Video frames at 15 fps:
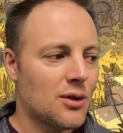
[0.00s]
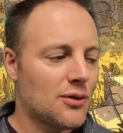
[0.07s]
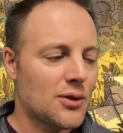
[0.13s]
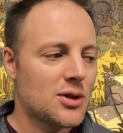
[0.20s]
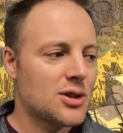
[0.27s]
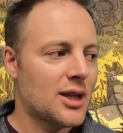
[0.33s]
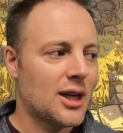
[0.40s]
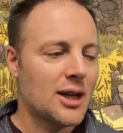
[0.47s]
the
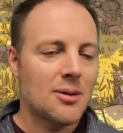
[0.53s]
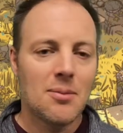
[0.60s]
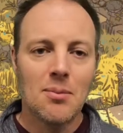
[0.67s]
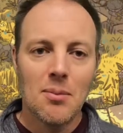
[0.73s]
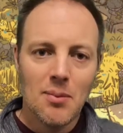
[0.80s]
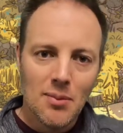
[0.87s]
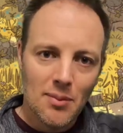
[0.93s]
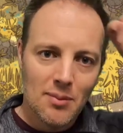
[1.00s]
first like
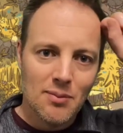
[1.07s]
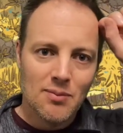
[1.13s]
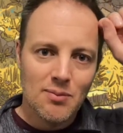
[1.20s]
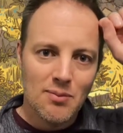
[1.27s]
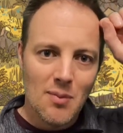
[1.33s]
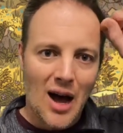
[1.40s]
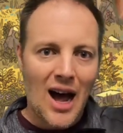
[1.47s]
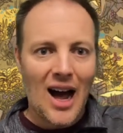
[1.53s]

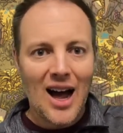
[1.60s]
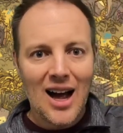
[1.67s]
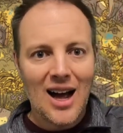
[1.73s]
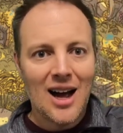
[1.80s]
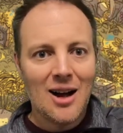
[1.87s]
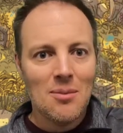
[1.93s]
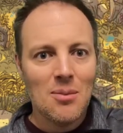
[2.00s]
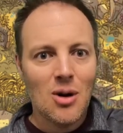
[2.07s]

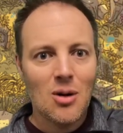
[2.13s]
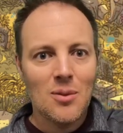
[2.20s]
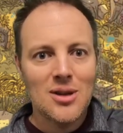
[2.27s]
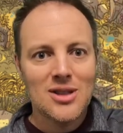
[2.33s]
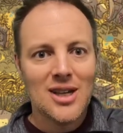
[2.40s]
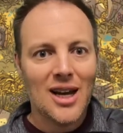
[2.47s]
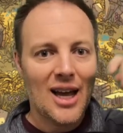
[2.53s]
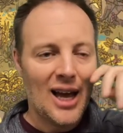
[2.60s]
aha
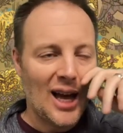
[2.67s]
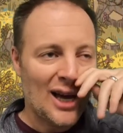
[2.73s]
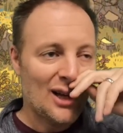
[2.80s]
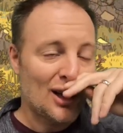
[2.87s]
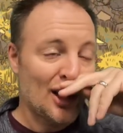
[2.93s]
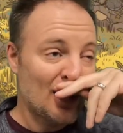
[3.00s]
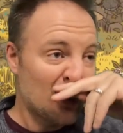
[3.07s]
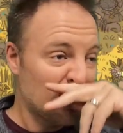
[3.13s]
moments I
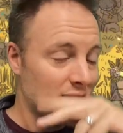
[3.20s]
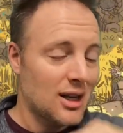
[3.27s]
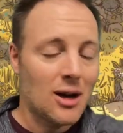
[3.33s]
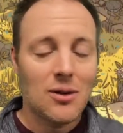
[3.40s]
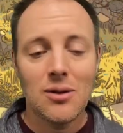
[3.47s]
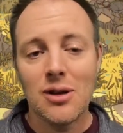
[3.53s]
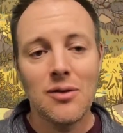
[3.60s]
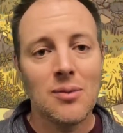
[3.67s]
had like this. I
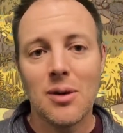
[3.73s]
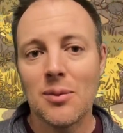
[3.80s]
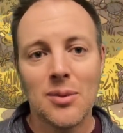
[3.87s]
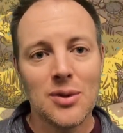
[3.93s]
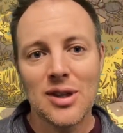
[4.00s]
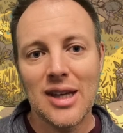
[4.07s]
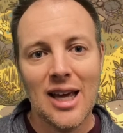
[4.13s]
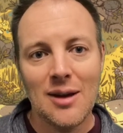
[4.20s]
don't even
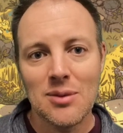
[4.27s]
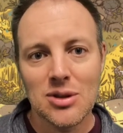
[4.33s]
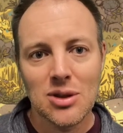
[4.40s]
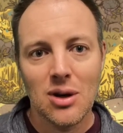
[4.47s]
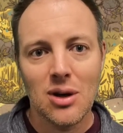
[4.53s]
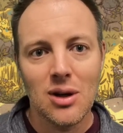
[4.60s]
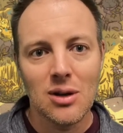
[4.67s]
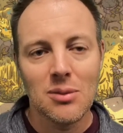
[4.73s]
remember what the game was
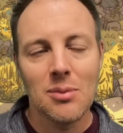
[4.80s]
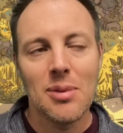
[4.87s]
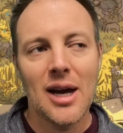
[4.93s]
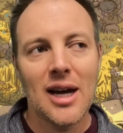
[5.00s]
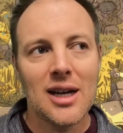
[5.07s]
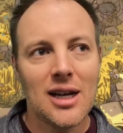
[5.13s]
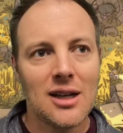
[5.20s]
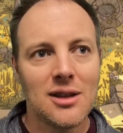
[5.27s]
called, but
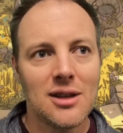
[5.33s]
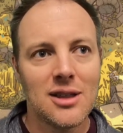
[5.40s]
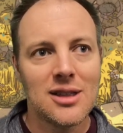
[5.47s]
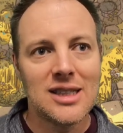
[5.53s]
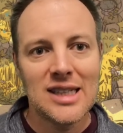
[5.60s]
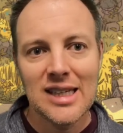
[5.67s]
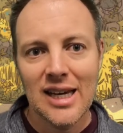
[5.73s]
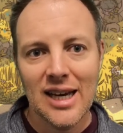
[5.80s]
back on the
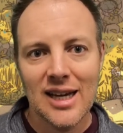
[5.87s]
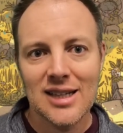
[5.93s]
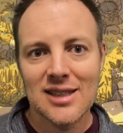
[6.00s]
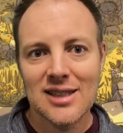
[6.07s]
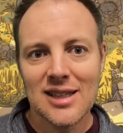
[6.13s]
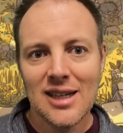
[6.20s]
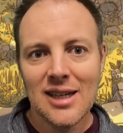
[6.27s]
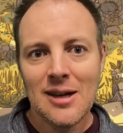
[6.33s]

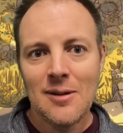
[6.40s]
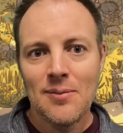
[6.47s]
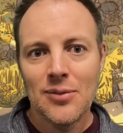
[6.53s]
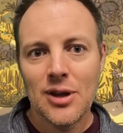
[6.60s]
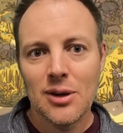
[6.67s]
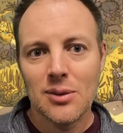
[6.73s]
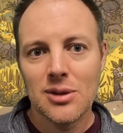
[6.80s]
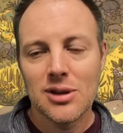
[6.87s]
DS,
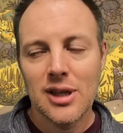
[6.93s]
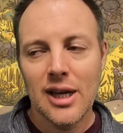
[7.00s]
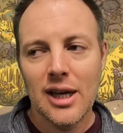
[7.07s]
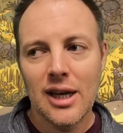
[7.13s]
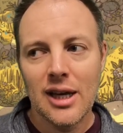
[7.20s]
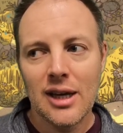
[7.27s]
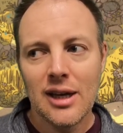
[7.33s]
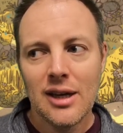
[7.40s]
it
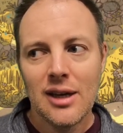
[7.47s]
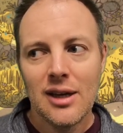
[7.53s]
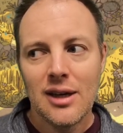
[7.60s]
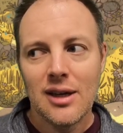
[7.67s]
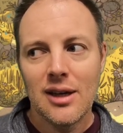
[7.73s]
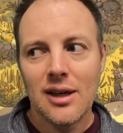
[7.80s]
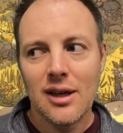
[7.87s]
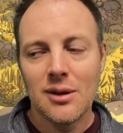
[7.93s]

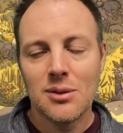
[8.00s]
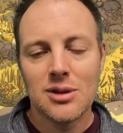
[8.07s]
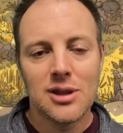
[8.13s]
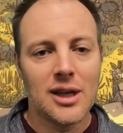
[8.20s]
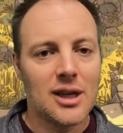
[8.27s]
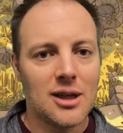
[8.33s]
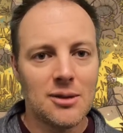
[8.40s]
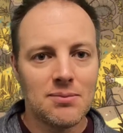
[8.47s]
was
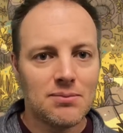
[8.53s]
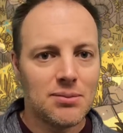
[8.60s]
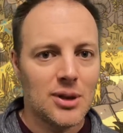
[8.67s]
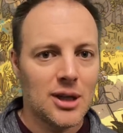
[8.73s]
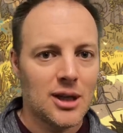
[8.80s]
like a